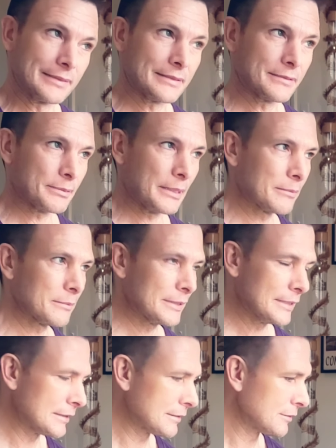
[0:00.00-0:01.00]
it's
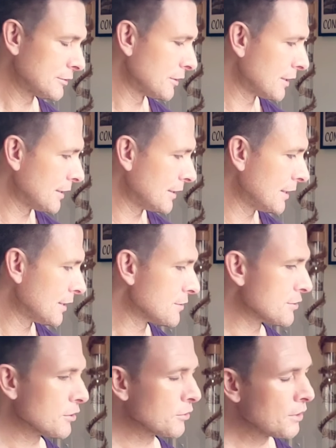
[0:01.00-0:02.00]
probably not such a good idea.
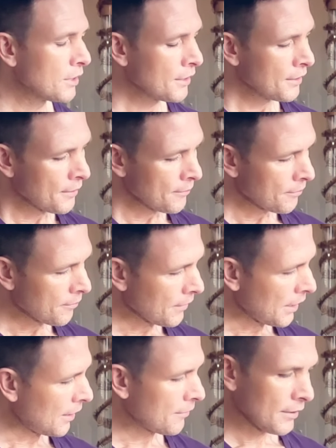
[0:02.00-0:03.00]
So
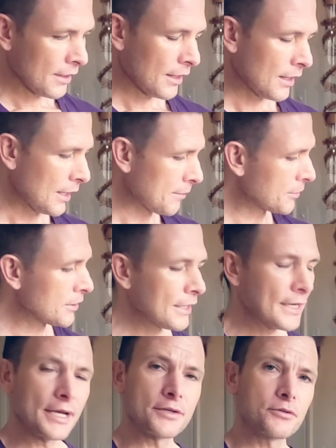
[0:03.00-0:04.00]

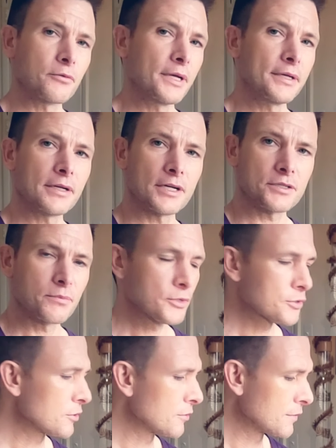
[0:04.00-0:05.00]
Hyperlight has great customer
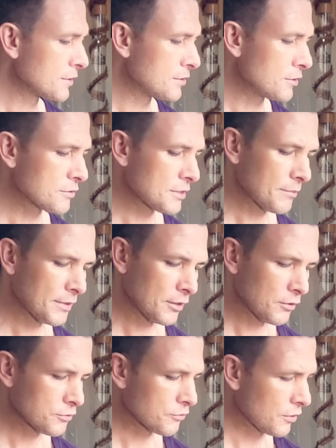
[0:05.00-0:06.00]
service. You know, something
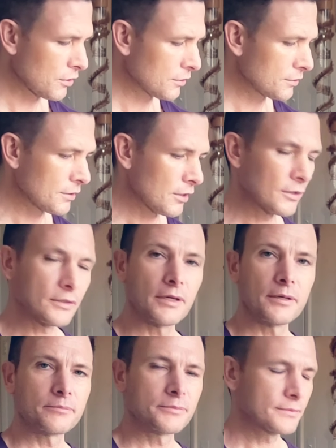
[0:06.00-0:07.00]
goes wrong, you call
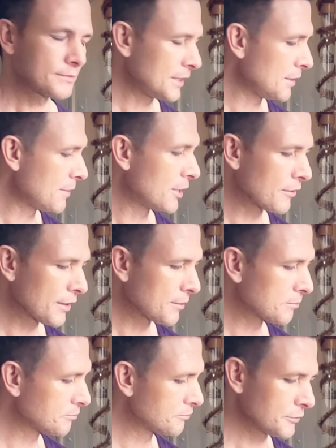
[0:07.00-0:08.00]
them, email
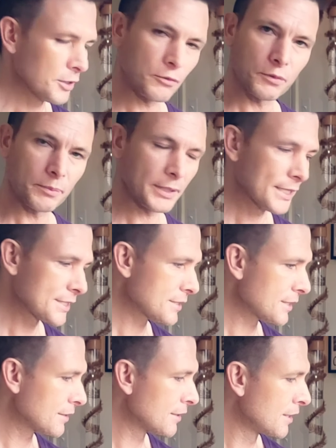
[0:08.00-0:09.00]
them, they'll replace
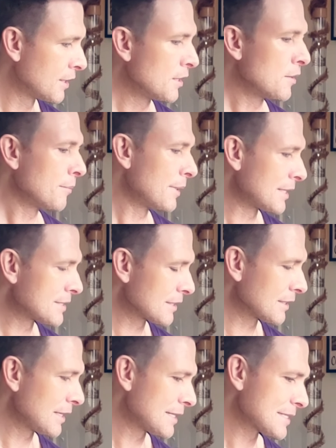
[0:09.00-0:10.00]
it. But
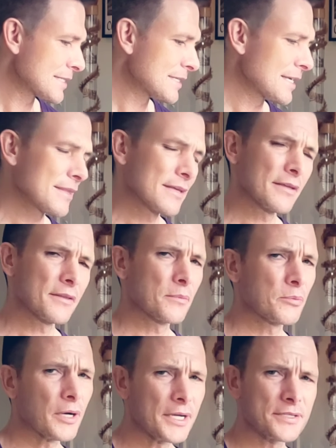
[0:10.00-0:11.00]
as I said, the
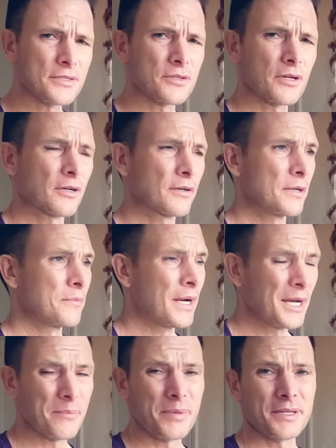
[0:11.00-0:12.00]
prices are, in
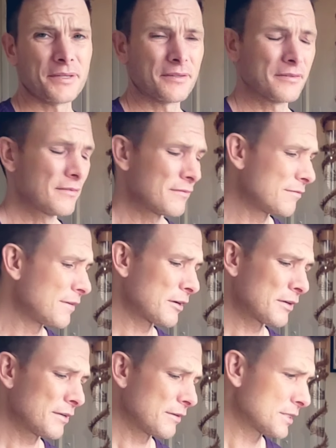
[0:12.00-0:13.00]
my opinion,
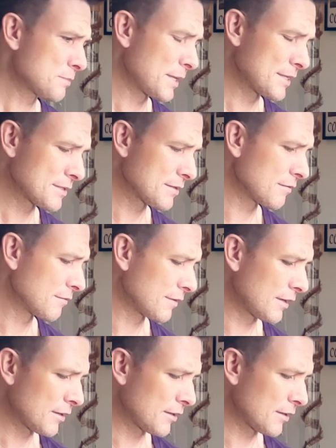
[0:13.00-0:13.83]
very expensive.